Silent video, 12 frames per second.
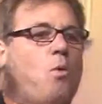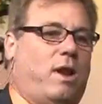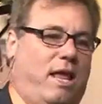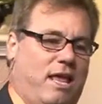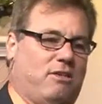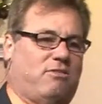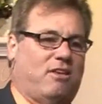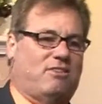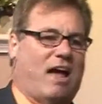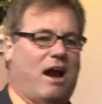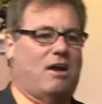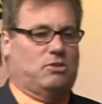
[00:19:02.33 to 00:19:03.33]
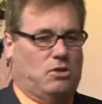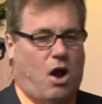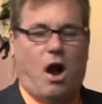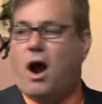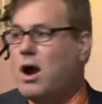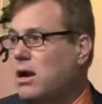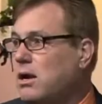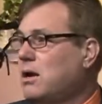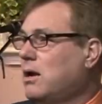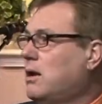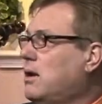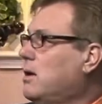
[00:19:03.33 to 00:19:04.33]
what his desires are.
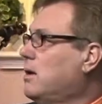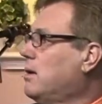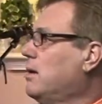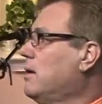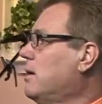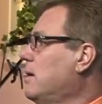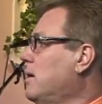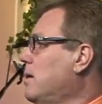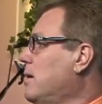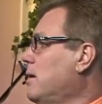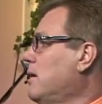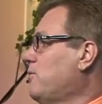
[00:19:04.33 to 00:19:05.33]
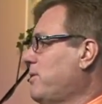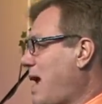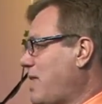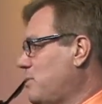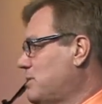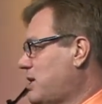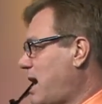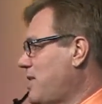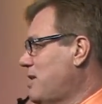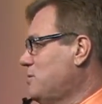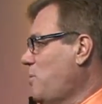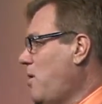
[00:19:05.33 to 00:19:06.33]
That's what Nathan was saying
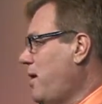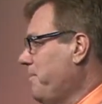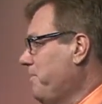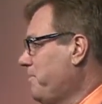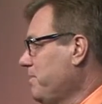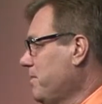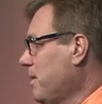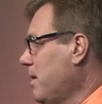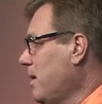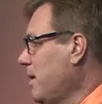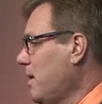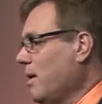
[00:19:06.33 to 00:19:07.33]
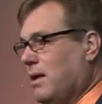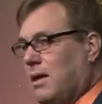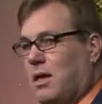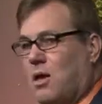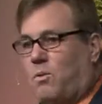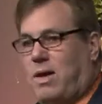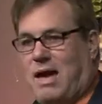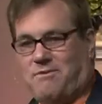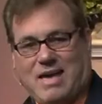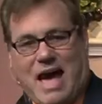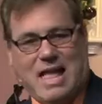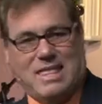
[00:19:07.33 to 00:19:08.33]
this morning. We have
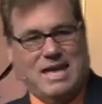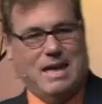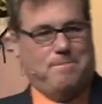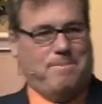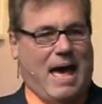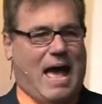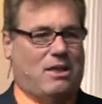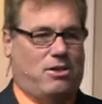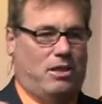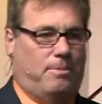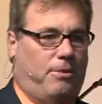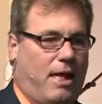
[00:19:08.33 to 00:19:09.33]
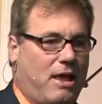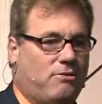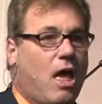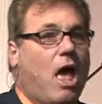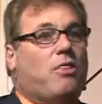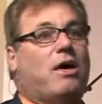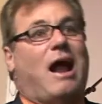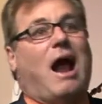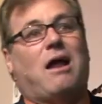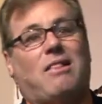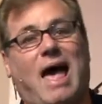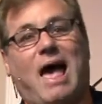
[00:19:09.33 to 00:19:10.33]
got to get back to the place that
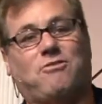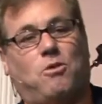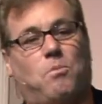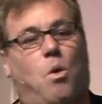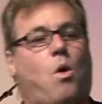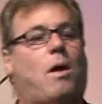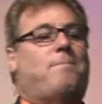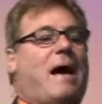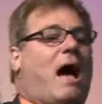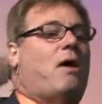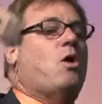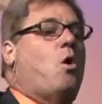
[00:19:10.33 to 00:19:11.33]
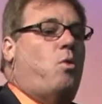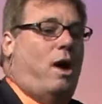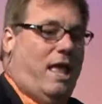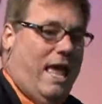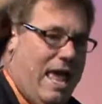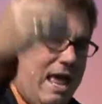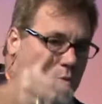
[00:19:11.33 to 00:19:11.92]
our lives are more about what he